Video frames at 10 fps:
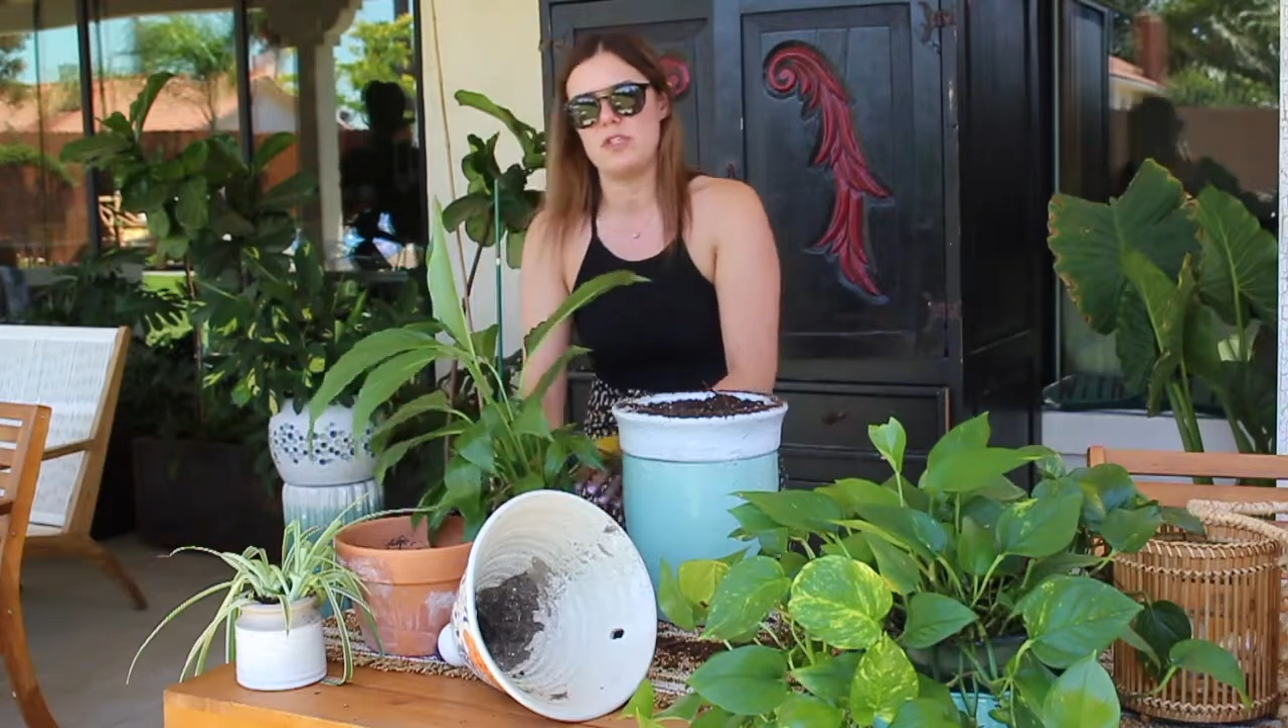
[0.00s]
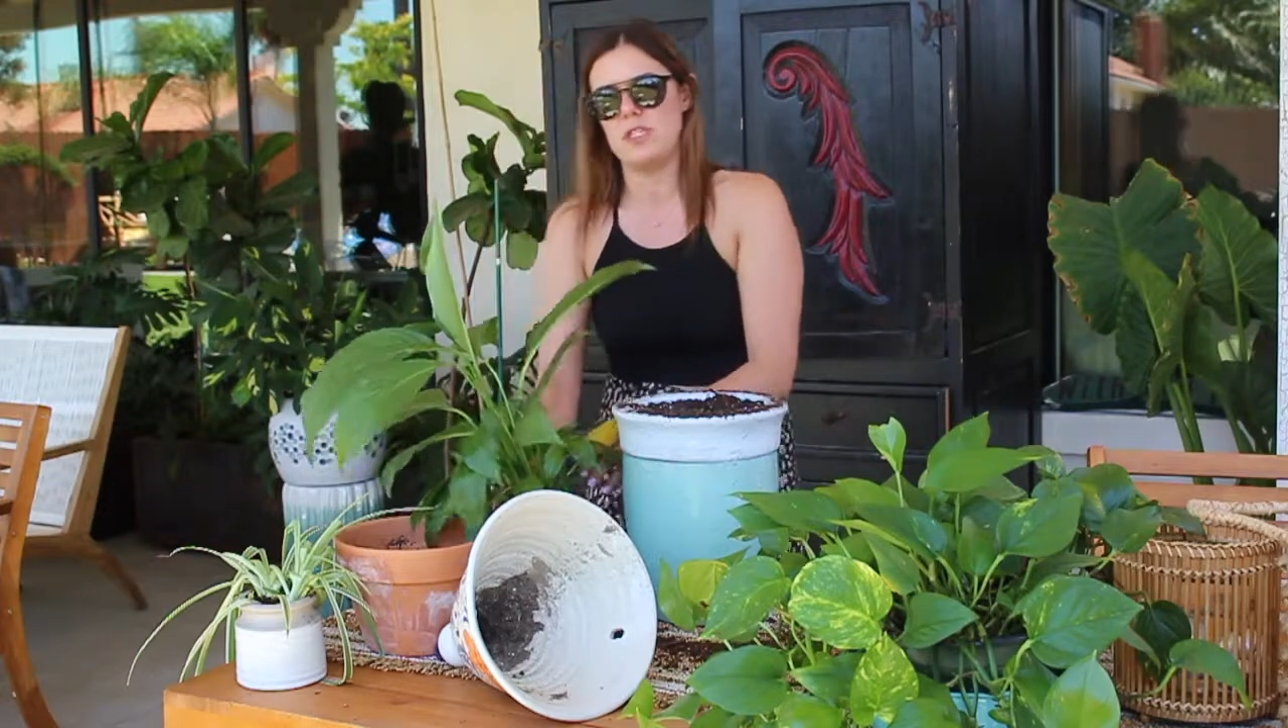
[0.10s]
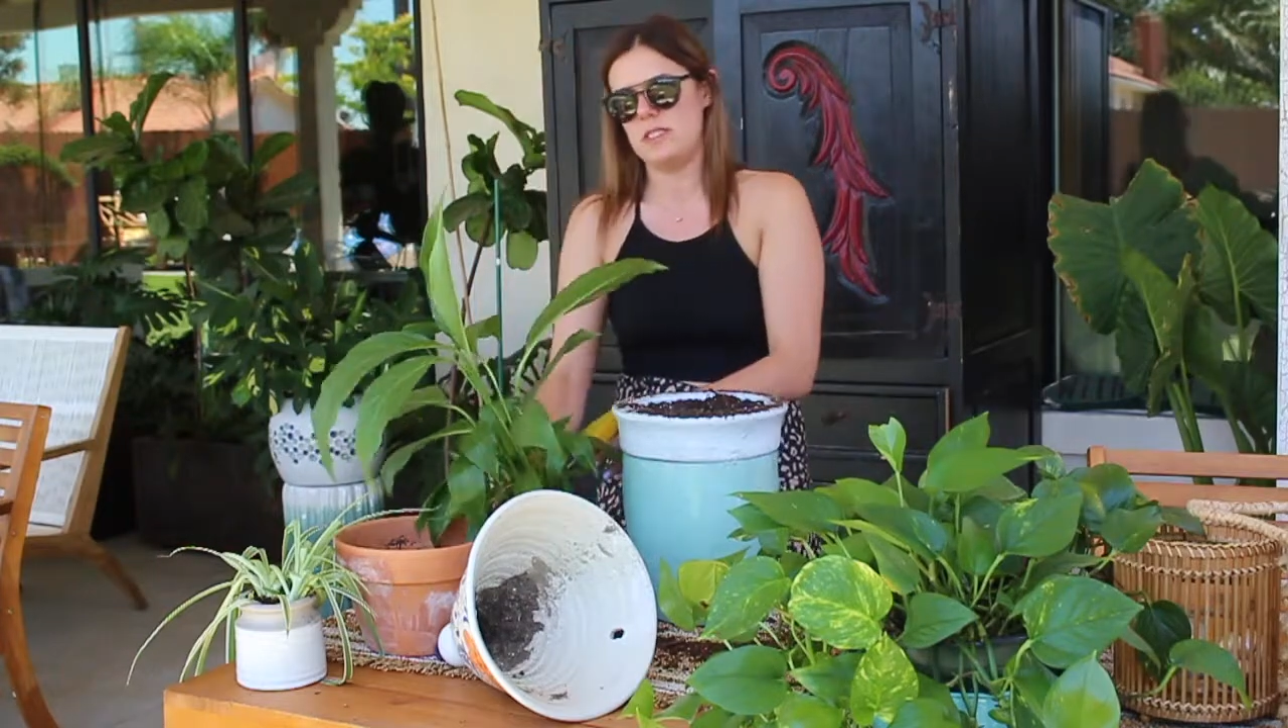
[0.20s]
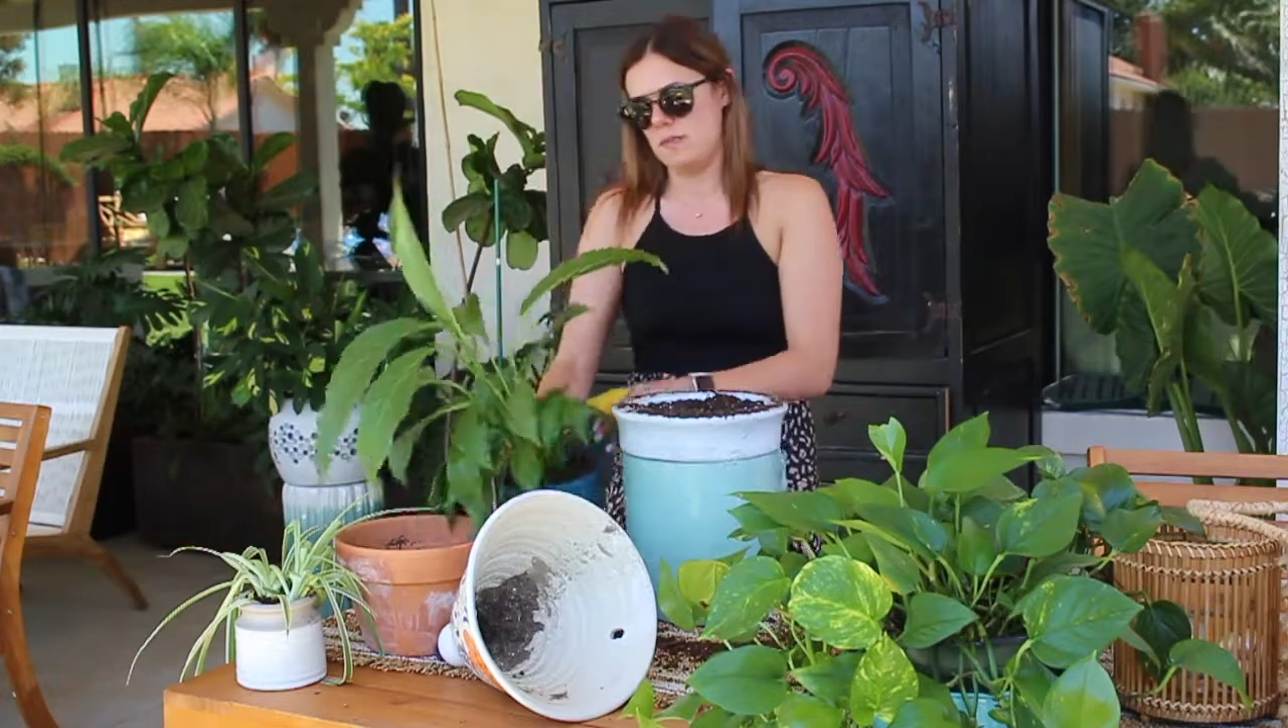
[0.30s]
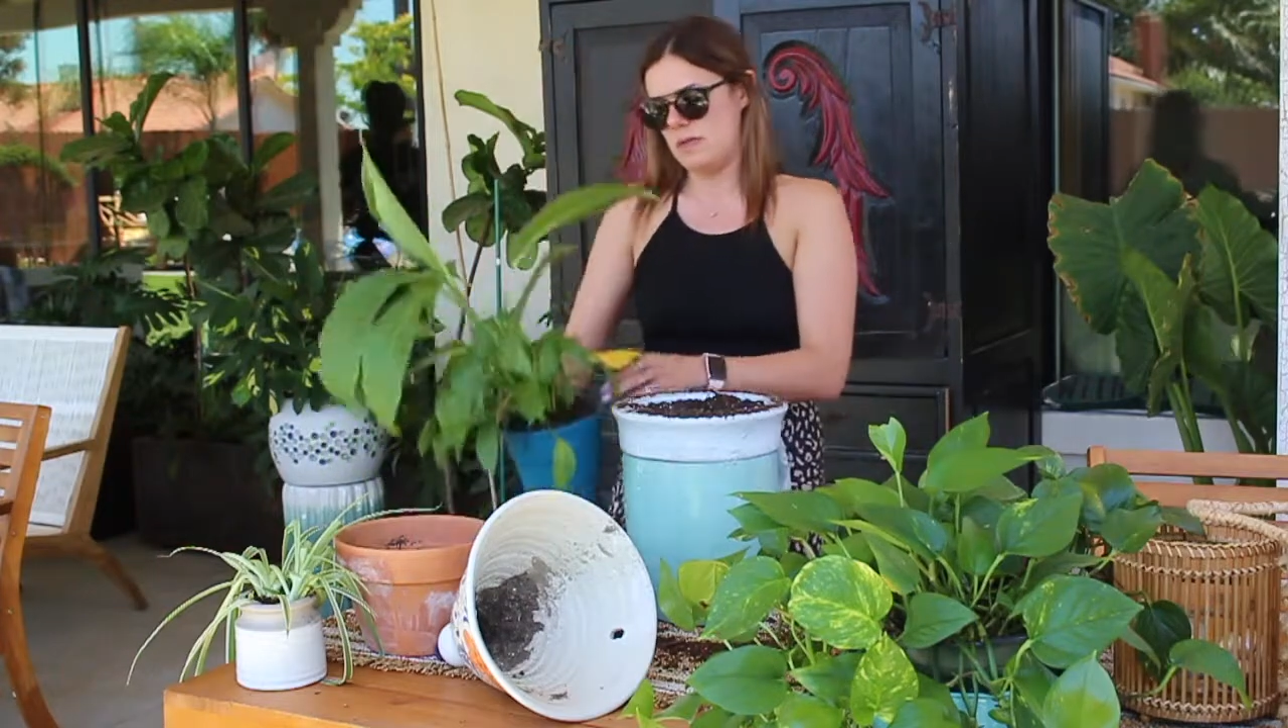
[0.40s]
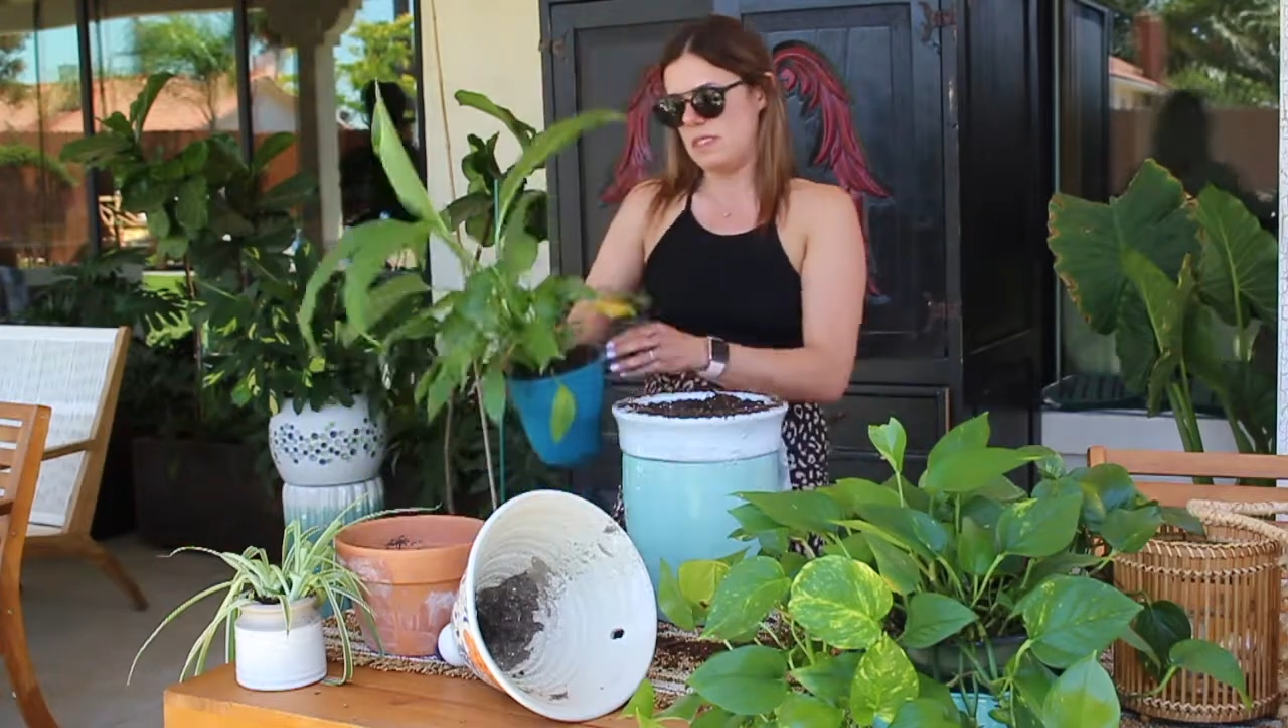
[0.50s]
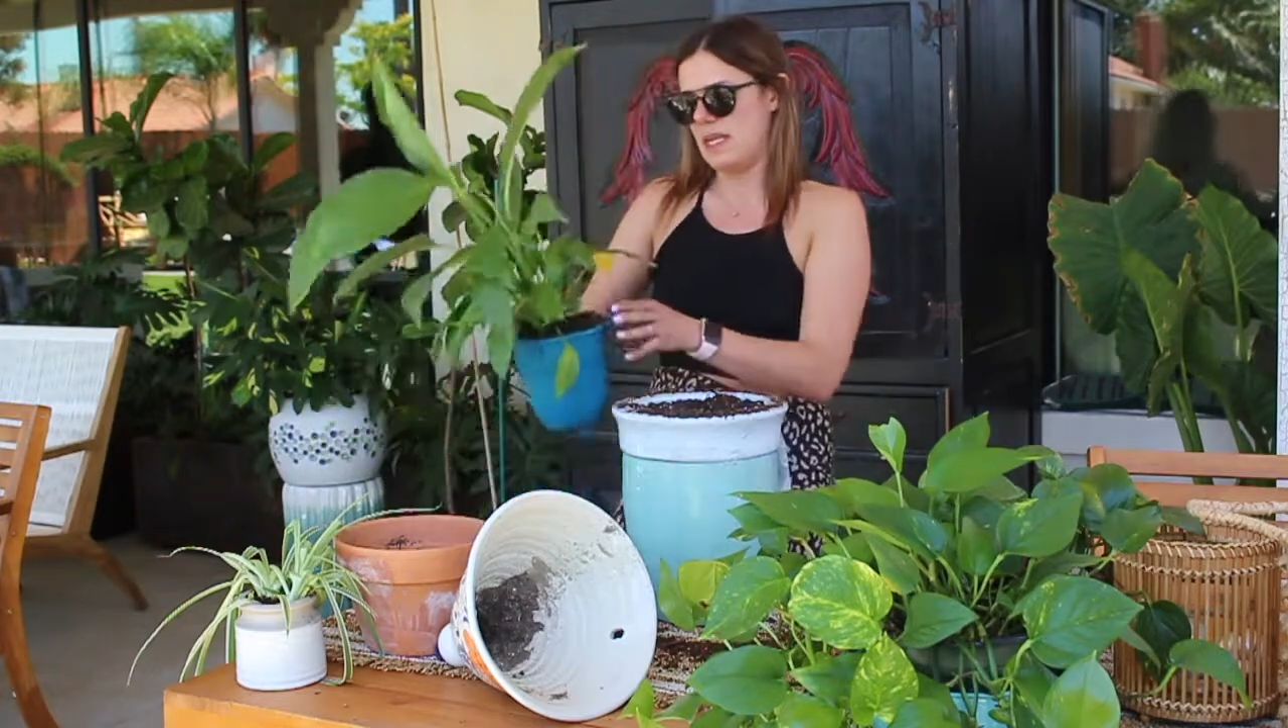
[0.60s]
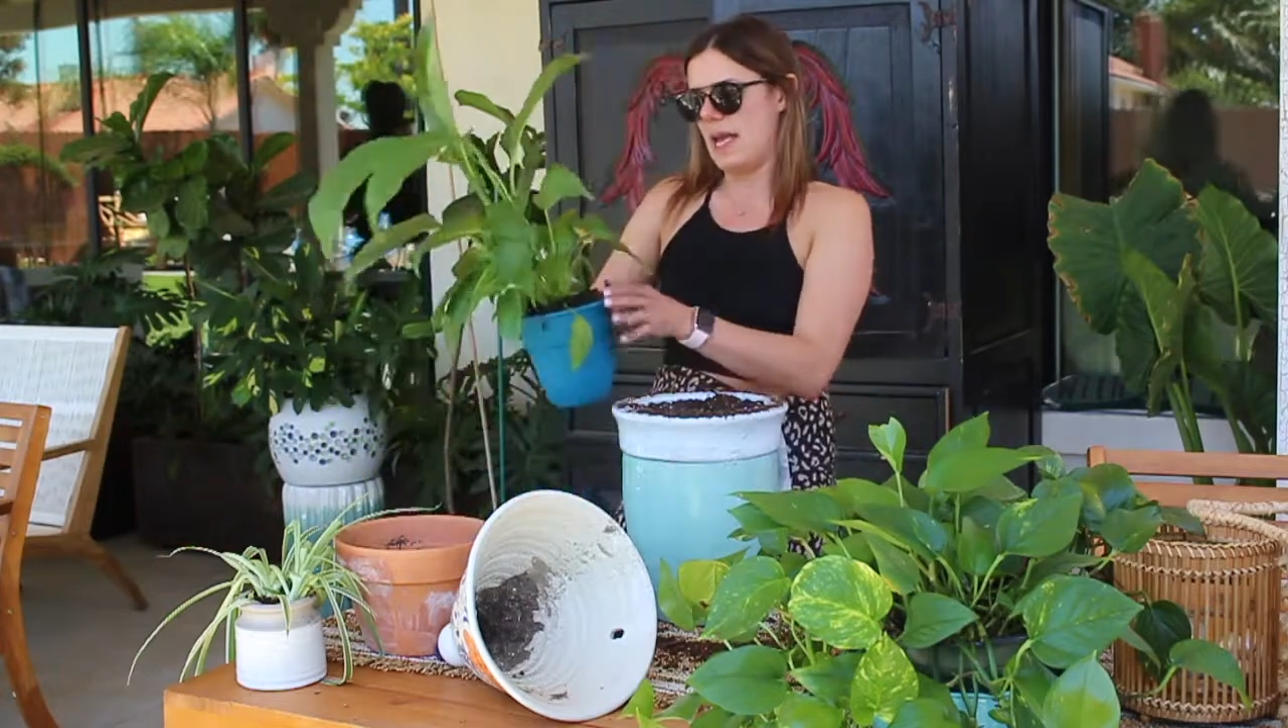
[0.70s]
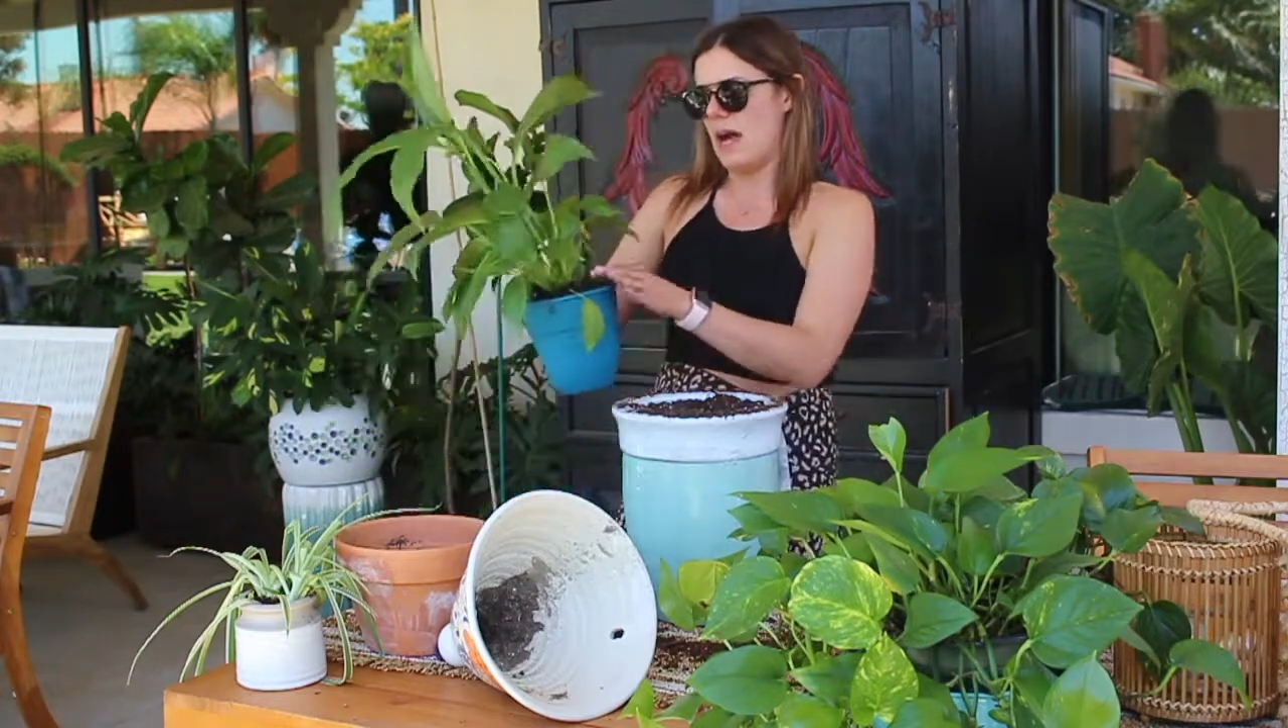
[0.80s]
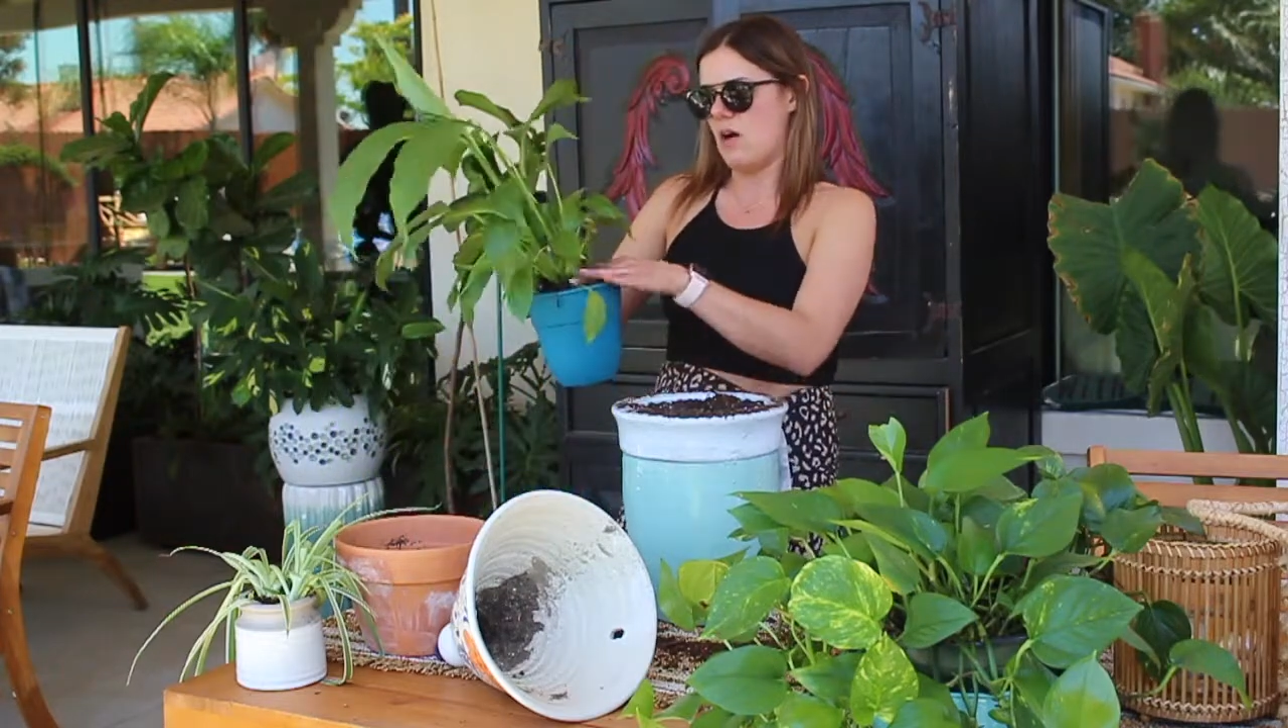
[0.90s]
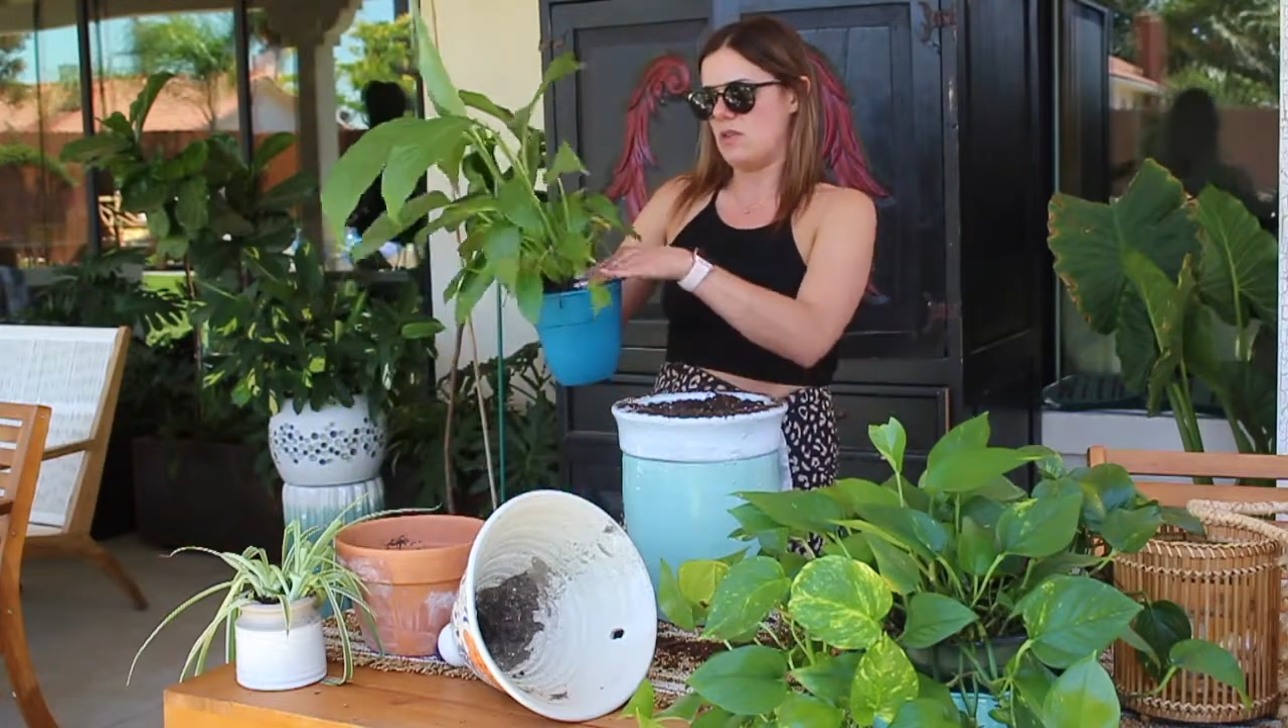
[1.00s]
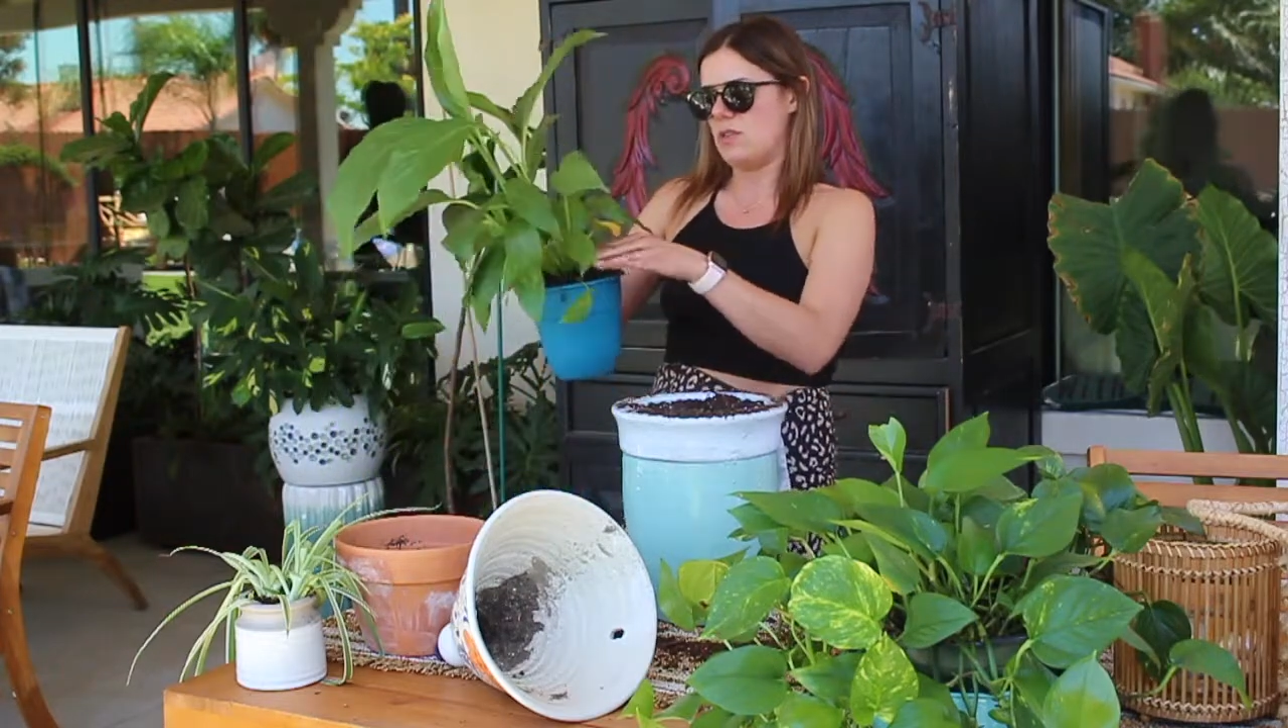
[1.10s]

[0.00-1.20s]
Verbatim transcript: She's a busy gal,